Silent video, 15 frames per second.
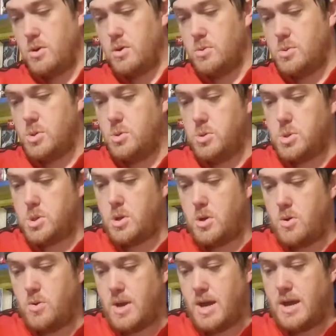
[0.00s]
going to
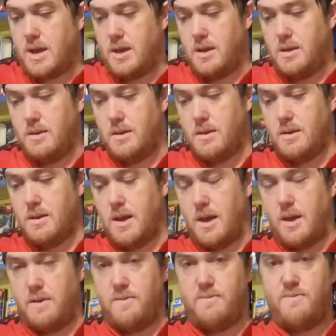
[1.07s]
show a
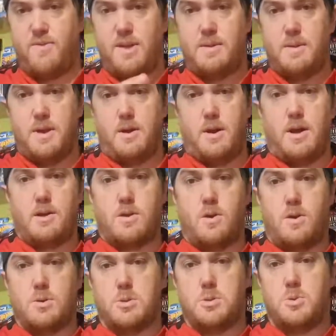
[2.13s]
thing that I
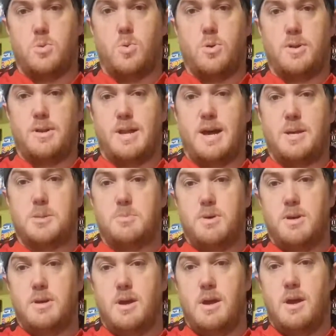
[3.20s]
got ordered last
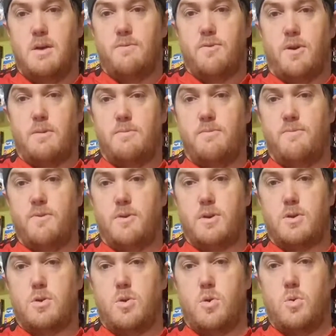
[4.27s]
week from a very
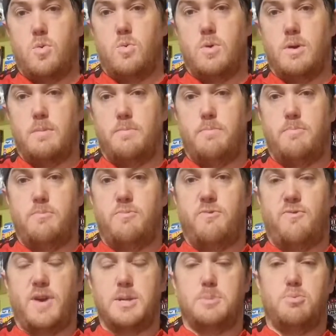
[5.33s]
cool
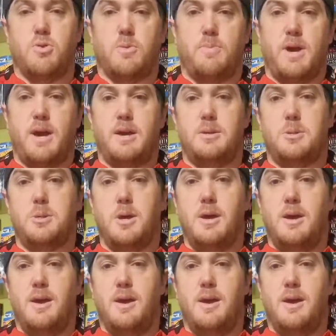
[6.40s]
Facebook page,